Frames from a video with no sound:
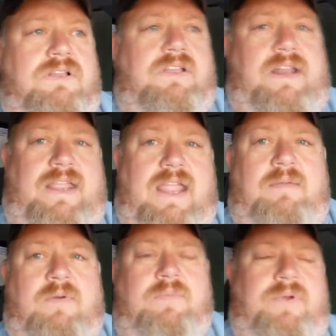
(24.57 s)
got a
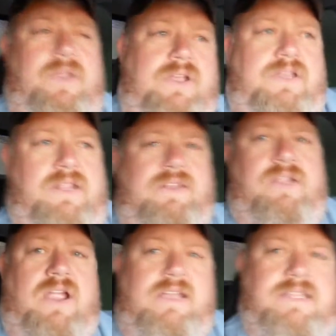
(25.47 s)
camera to put in the
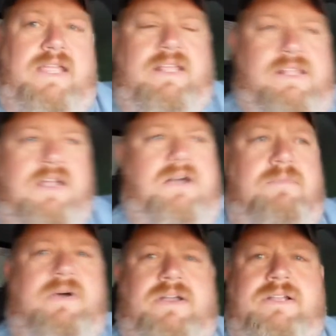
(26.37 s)
grain tank of the
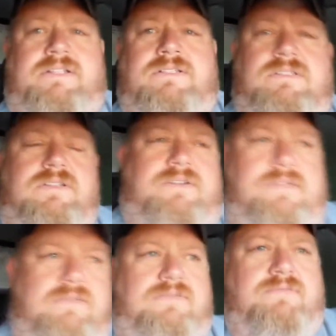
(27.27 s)
combine,
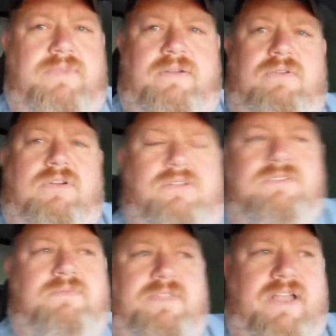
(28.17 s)
so we may work on
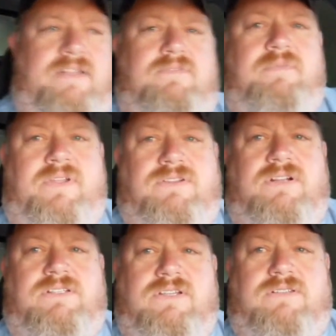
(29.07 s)
some of that, and we may try
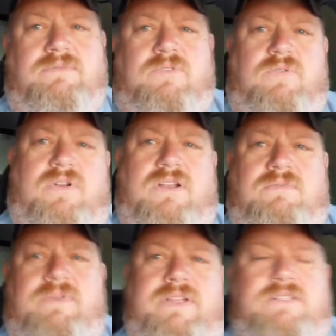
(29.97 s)
to sell some corn after
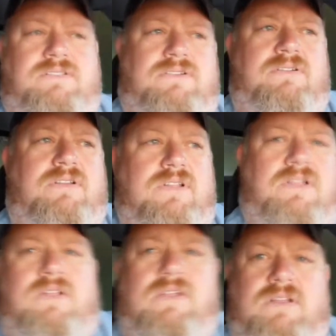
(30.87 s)
bid. So
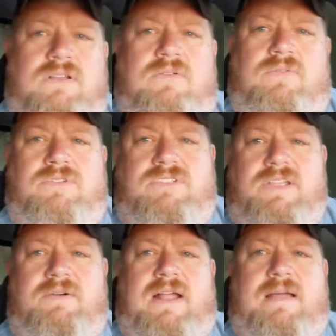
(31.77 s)
we'll just
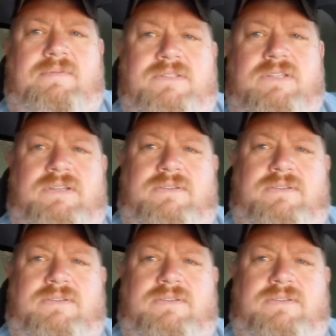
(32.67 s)
see what happens.